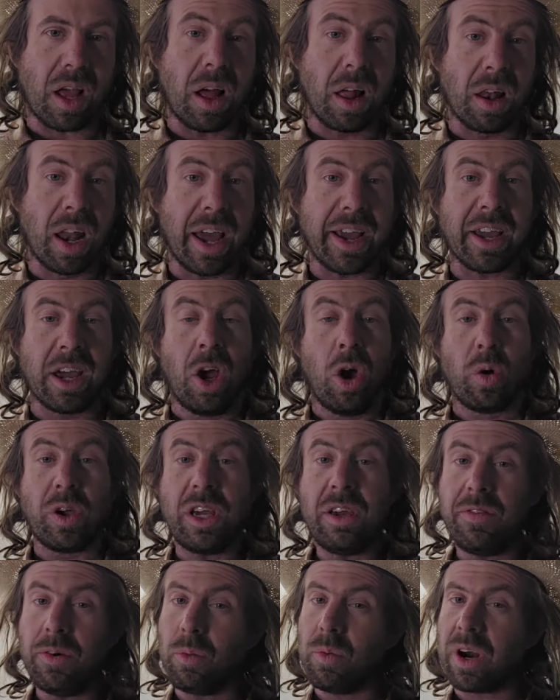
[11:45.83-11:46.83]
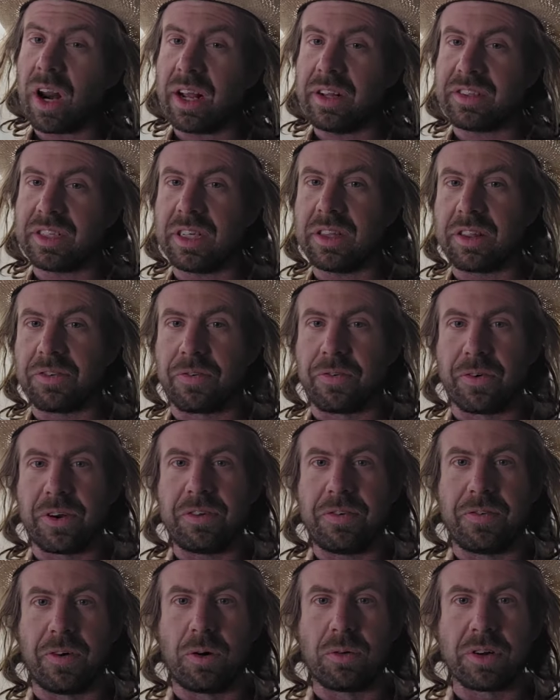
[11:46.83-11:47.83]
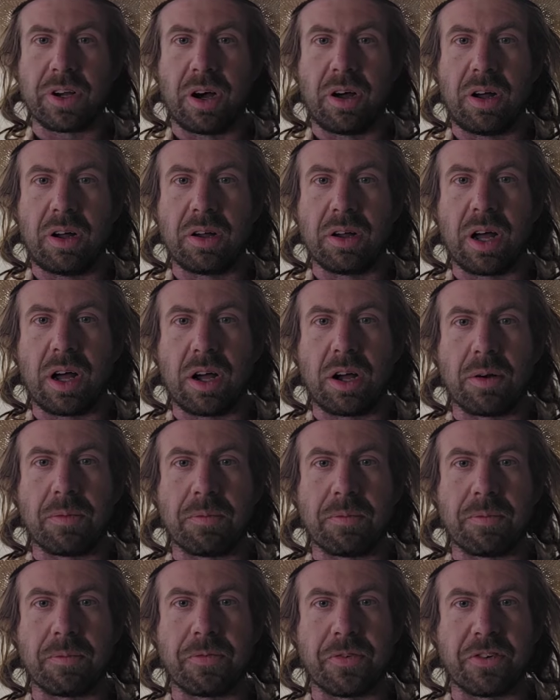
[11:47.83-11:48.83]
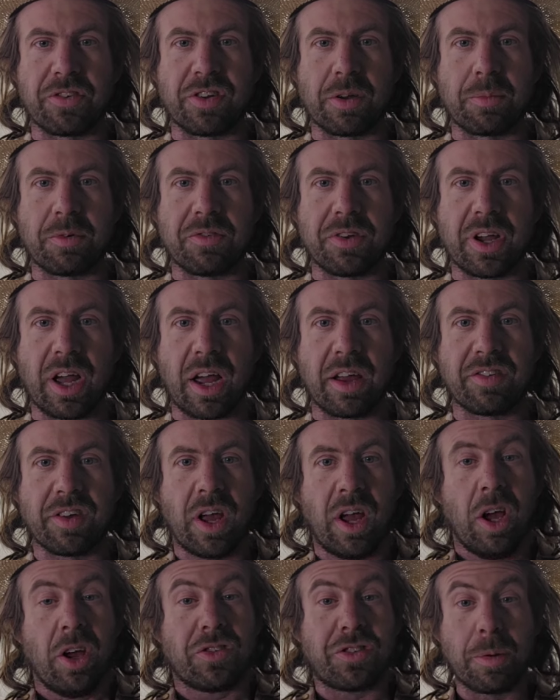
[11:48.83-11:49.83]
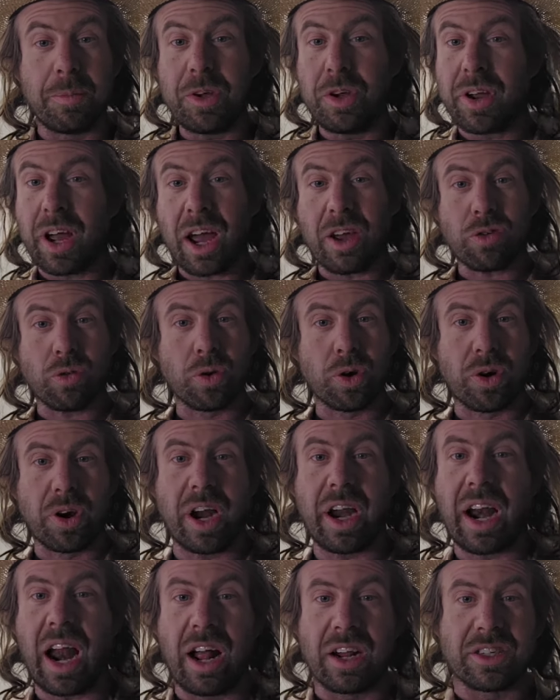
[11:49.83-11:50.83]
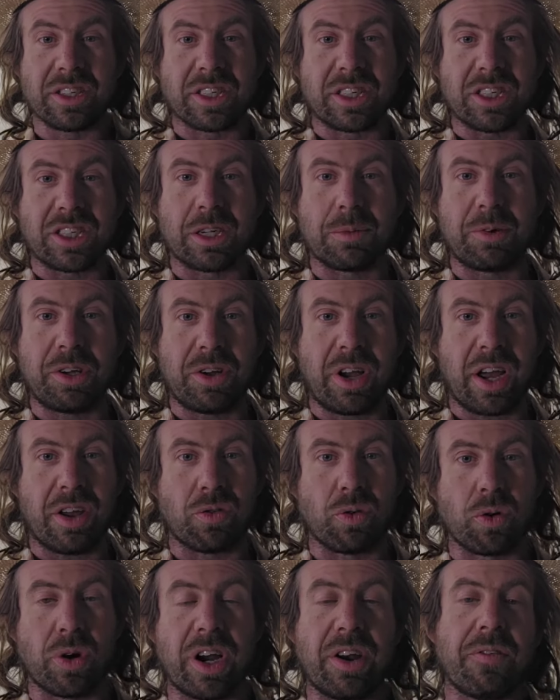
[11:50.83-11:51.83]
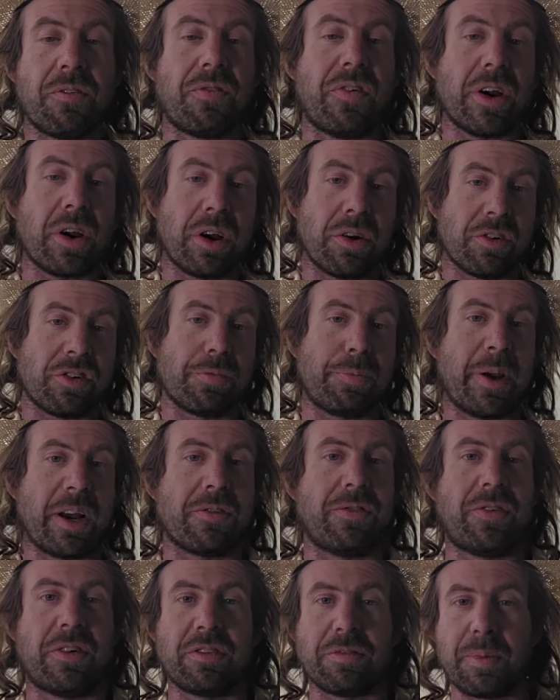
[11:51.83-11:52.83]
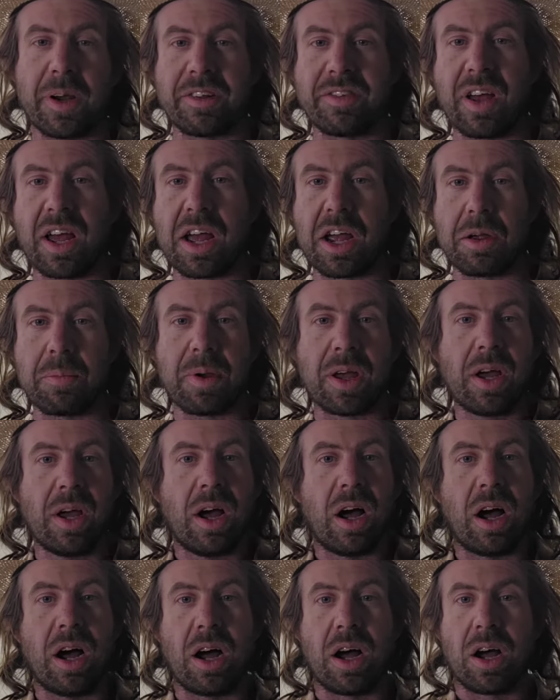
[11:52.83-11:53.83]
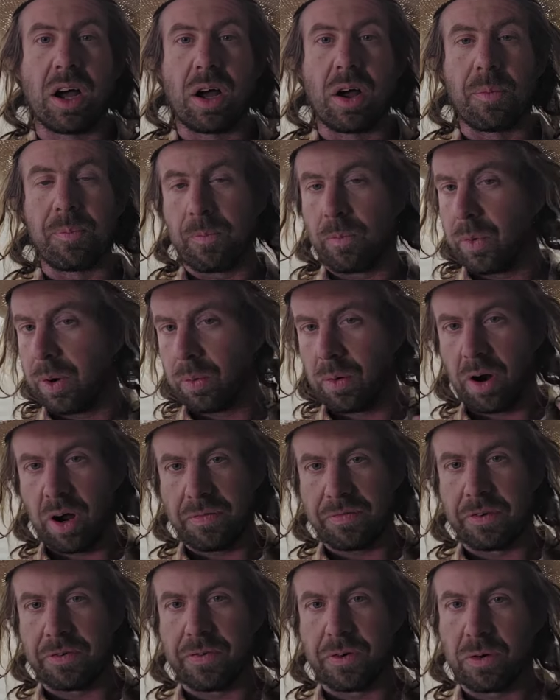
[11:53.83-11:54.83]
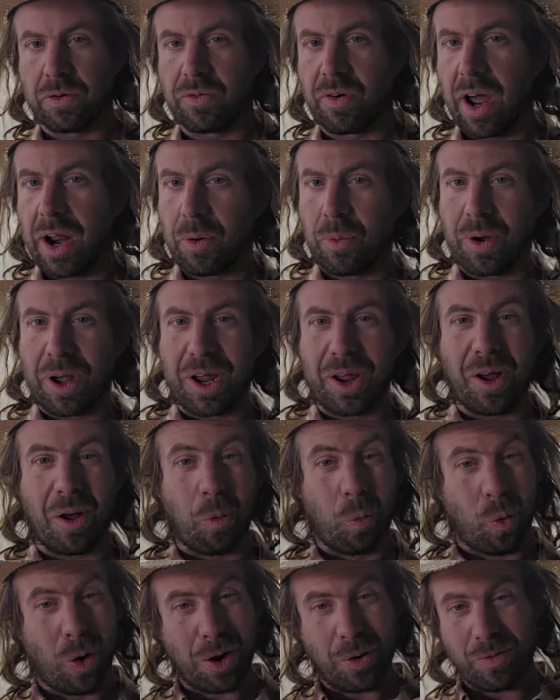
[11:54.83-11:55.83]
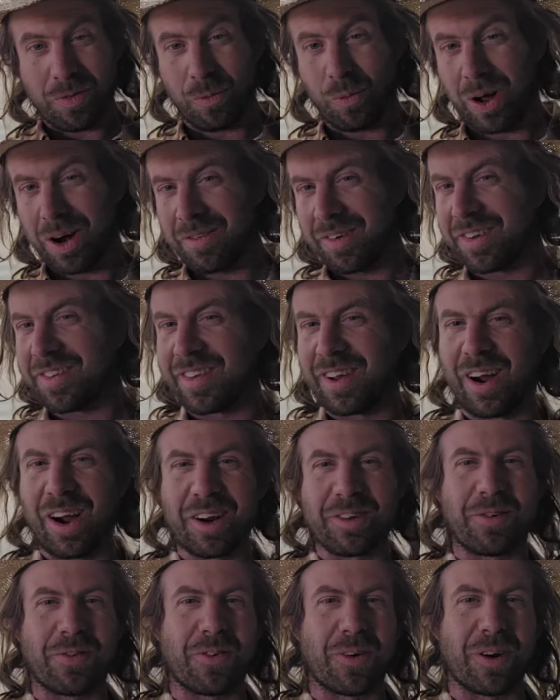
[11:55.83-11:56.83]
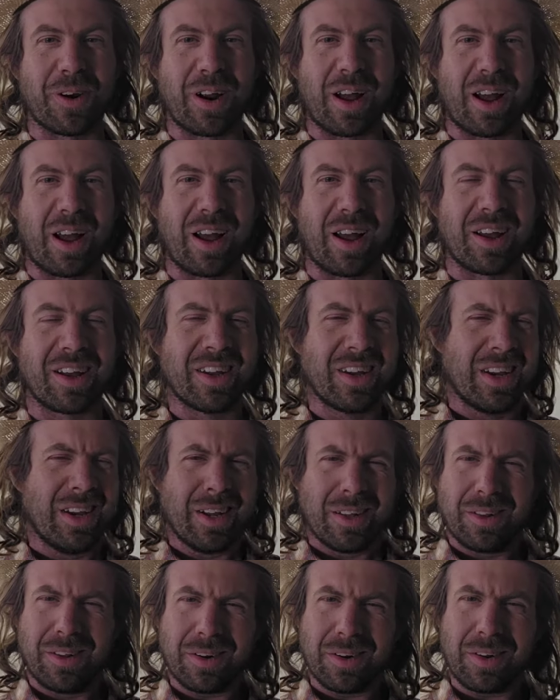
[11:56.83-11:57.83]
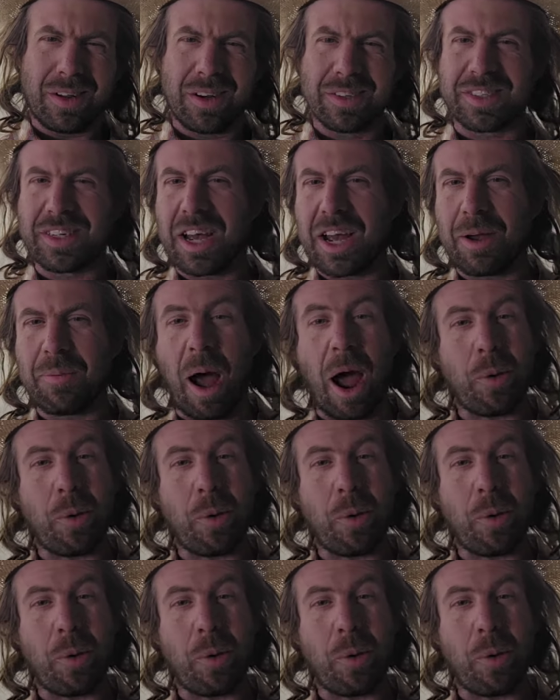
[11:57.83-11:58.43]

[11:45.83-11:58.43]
Like even when I did the free phone call for some of you guys were great. I'll just say some of you guys were great, very respectful of my time. We were off the phone right away. One of us talked for a little long time.